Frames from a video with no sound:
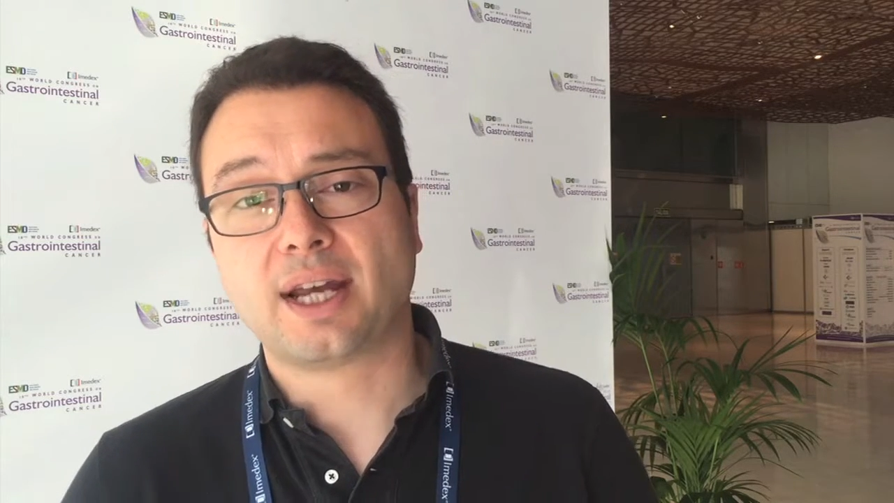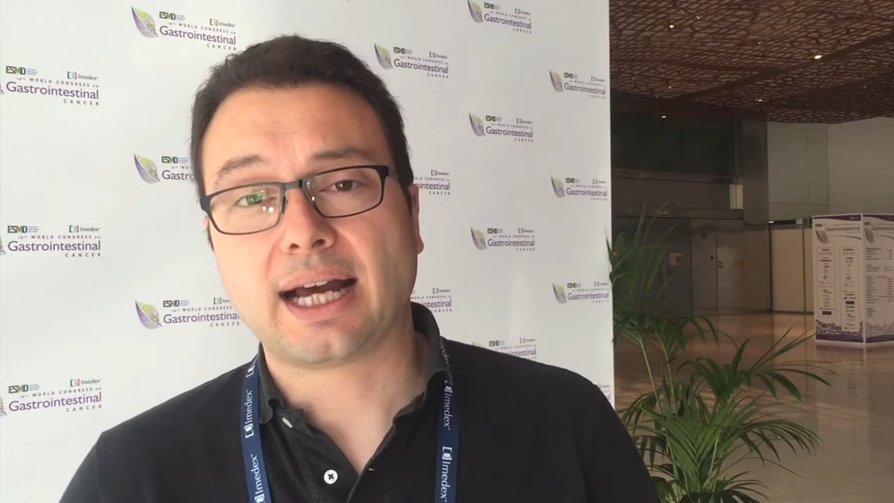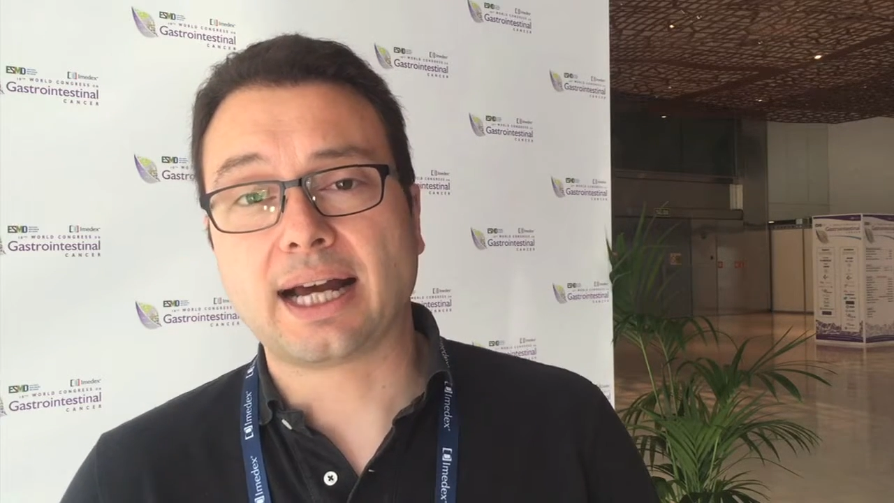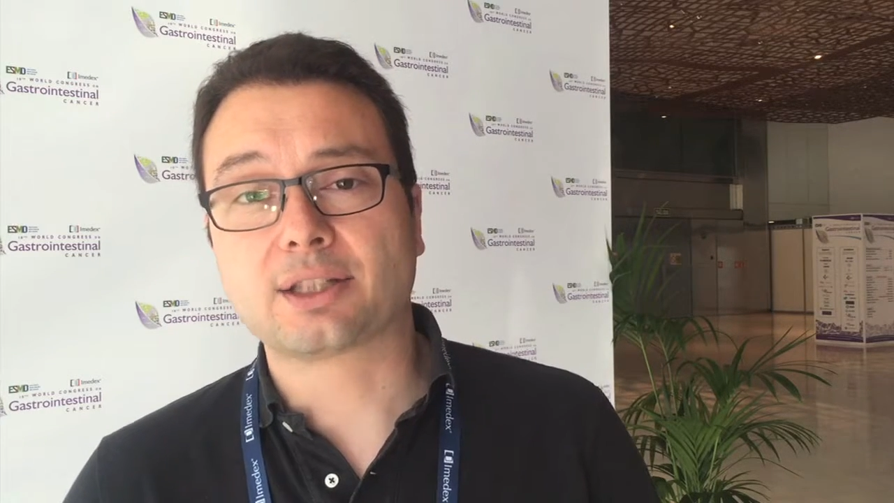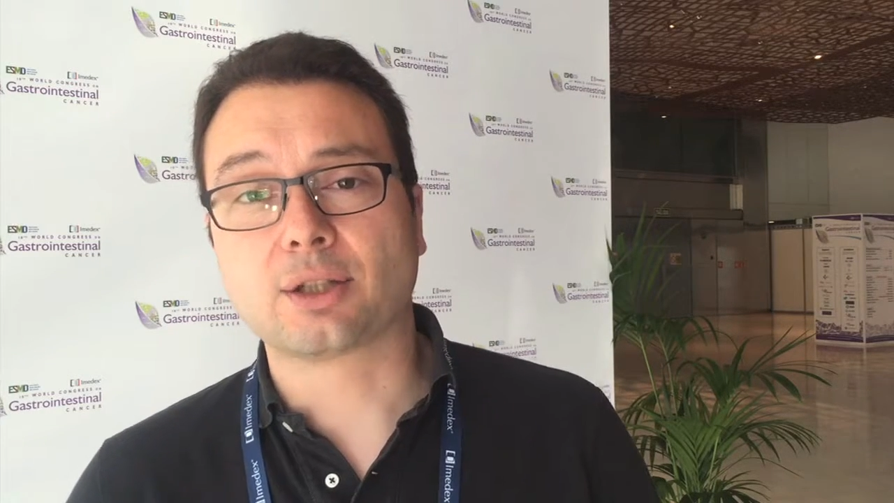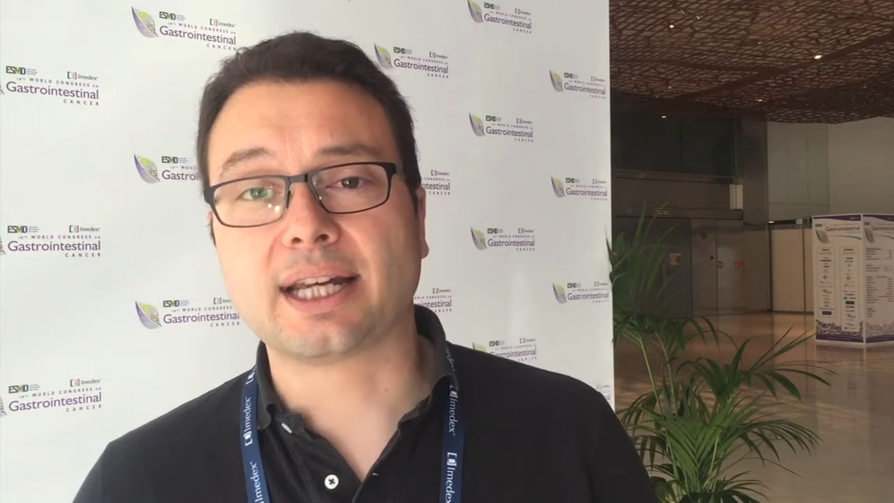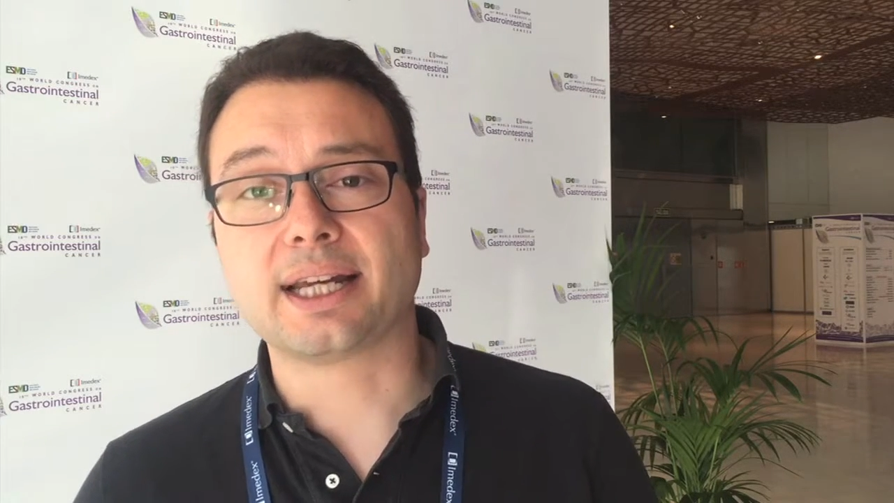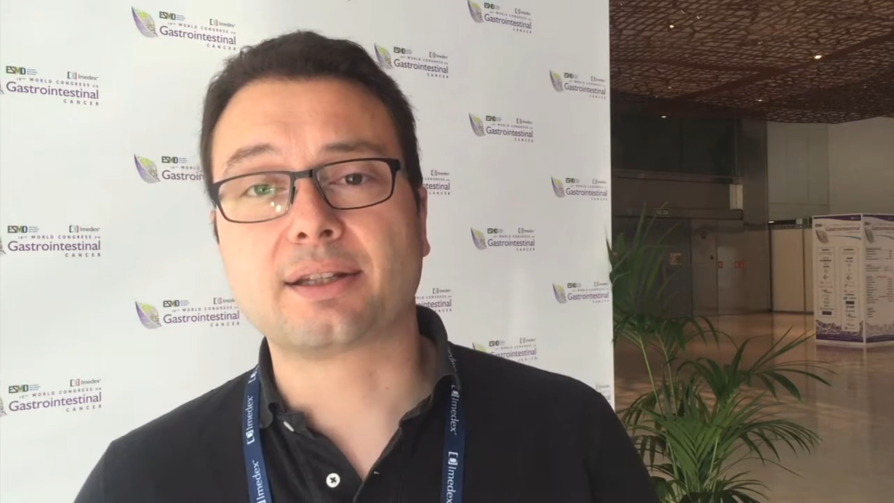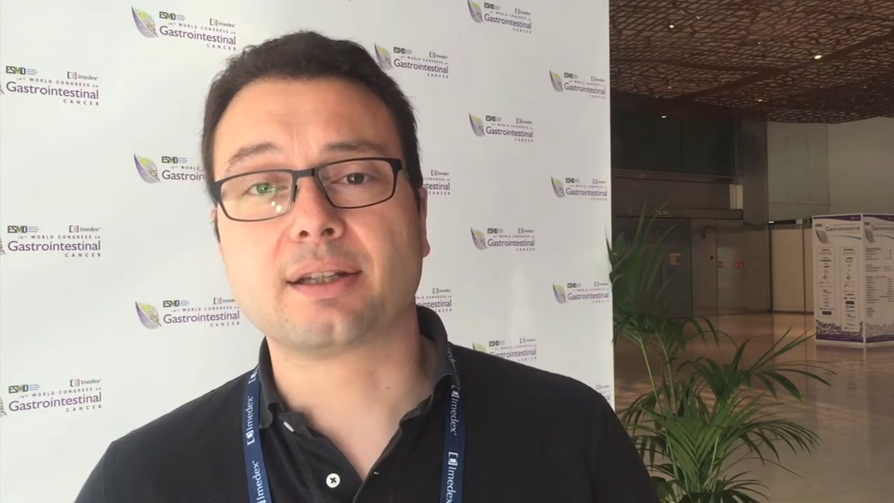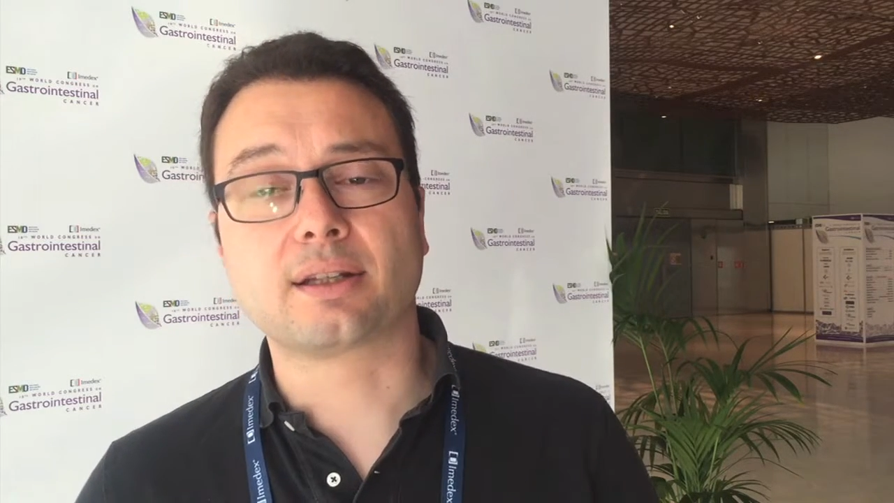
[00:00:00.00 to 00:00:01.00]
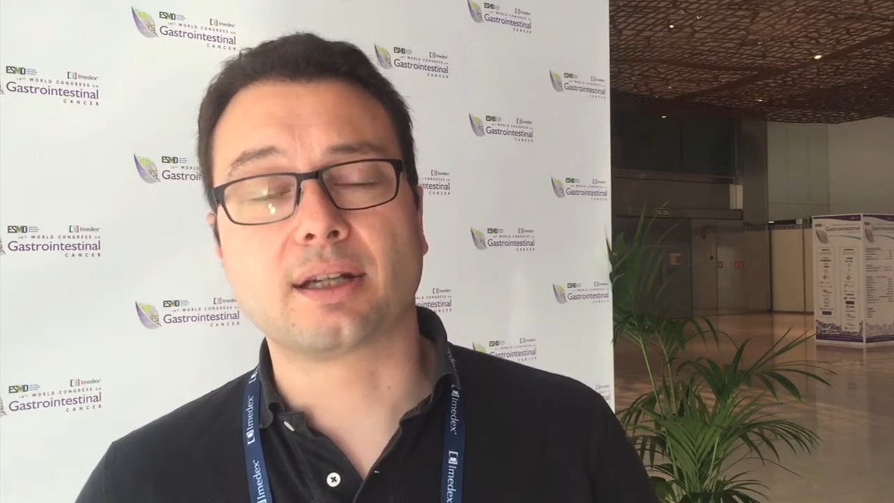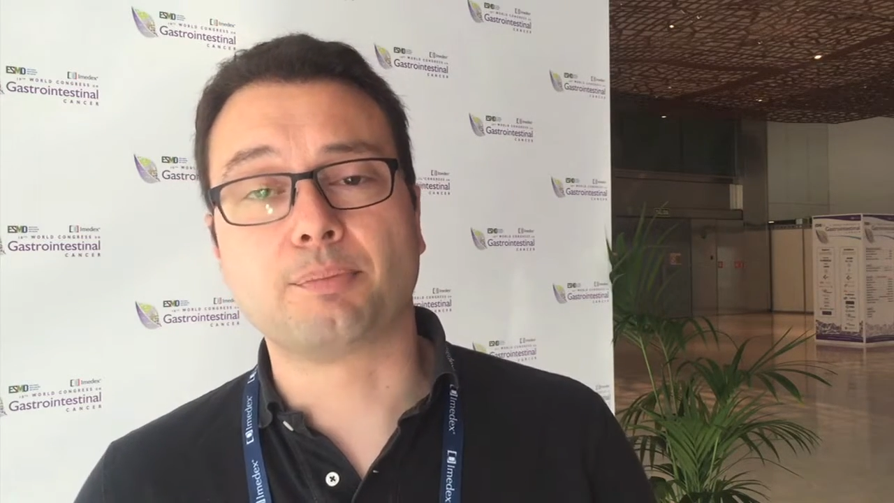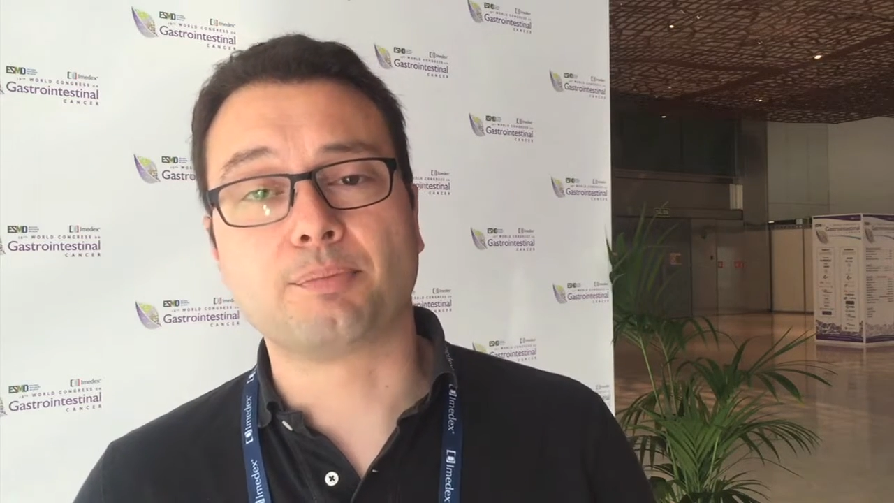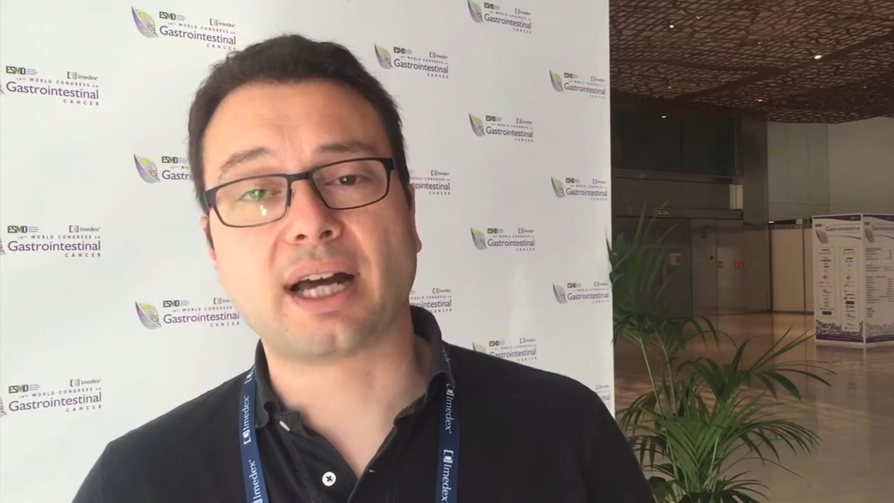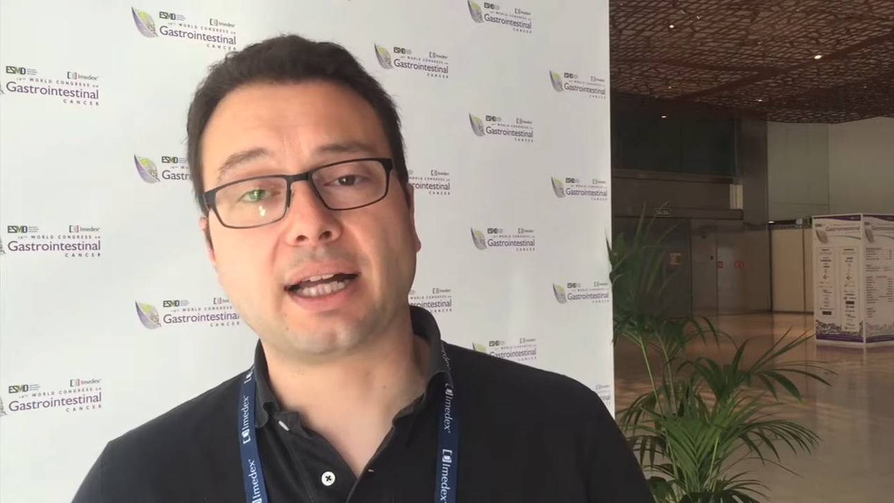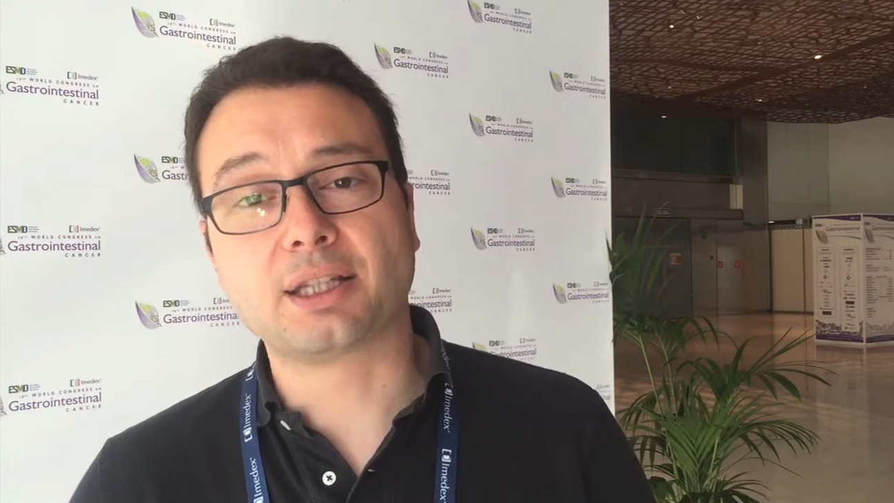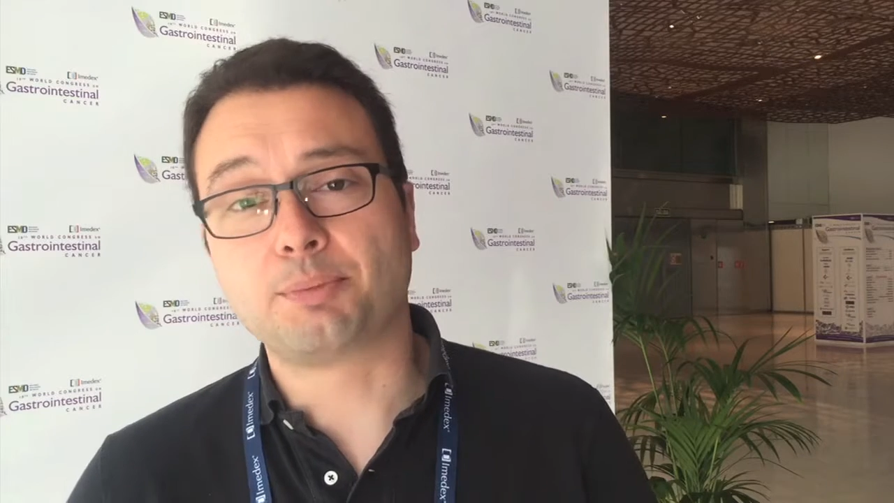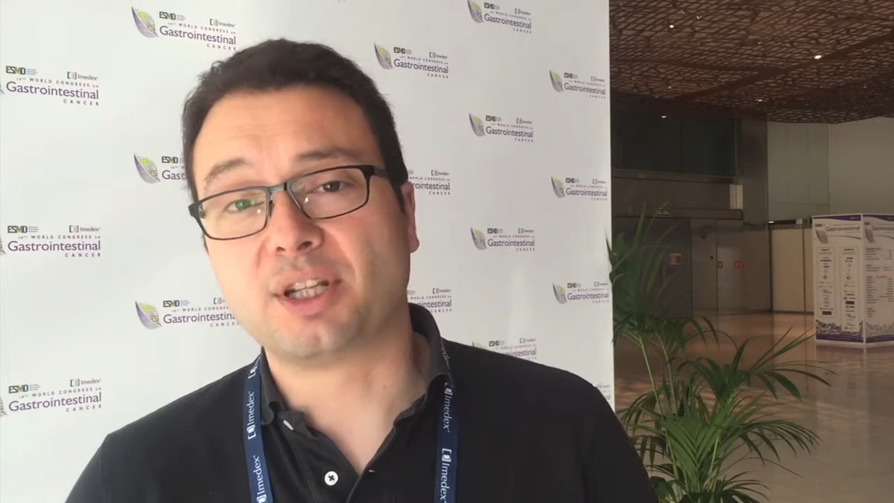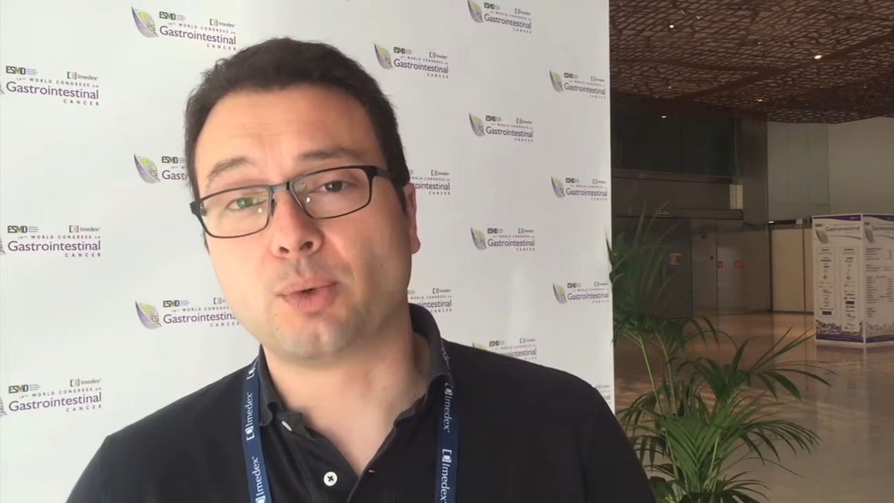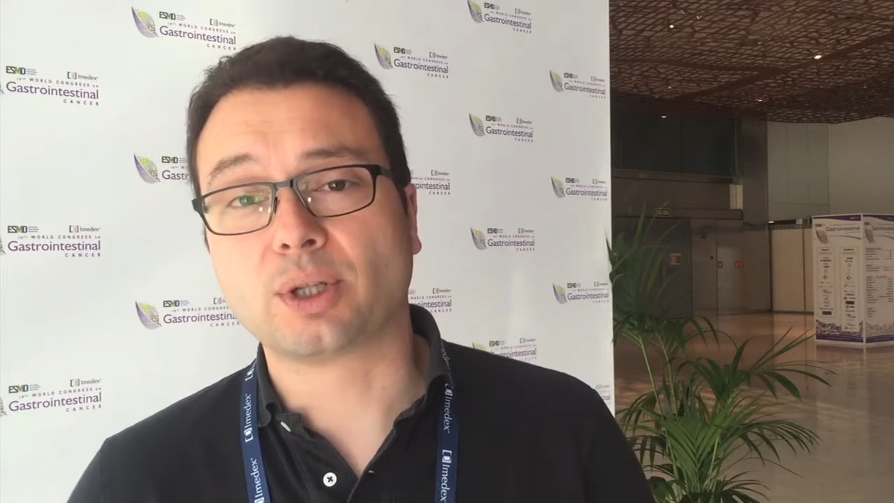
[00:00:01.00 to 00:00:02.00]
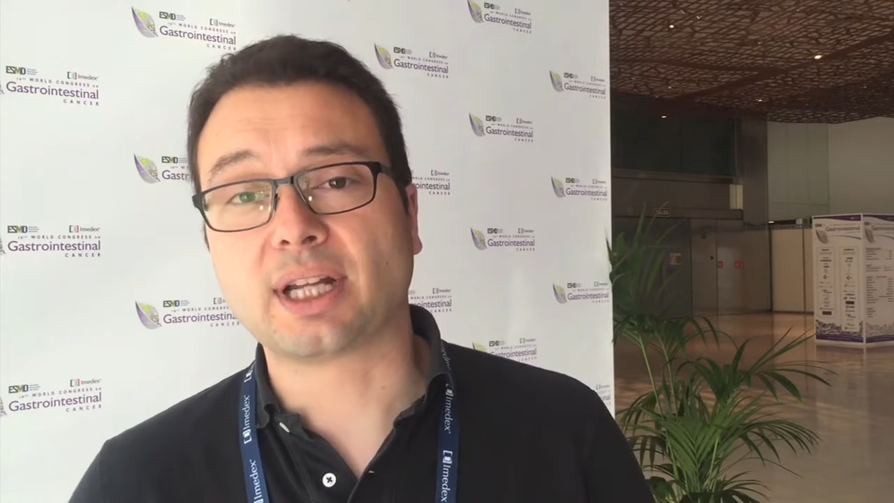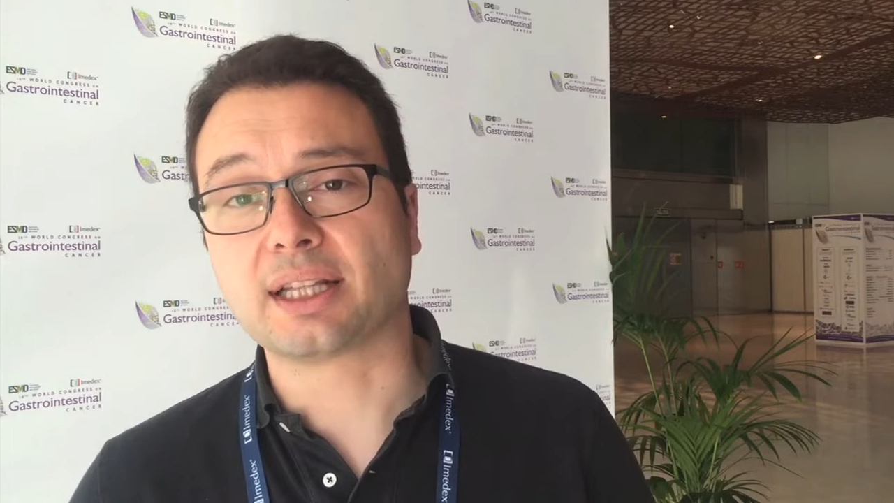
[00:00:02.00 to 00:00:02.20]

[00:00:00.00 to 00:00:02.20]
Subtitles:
isolated anti-PD-1